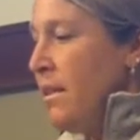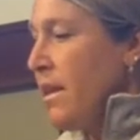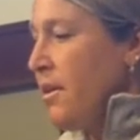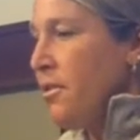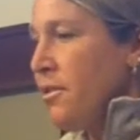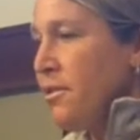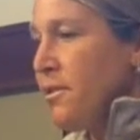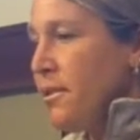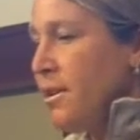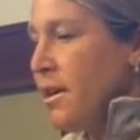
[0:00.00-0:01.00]
Then on
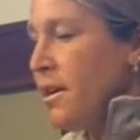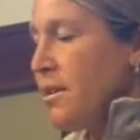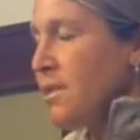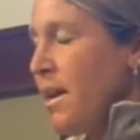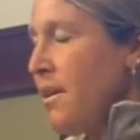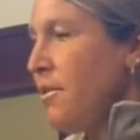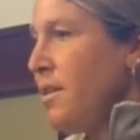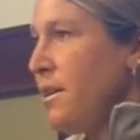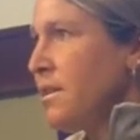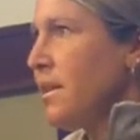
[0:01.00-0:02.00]

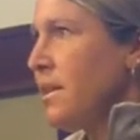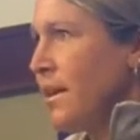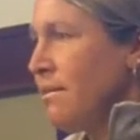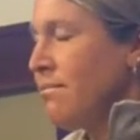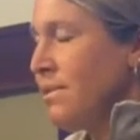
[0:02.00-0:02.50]
Sunday,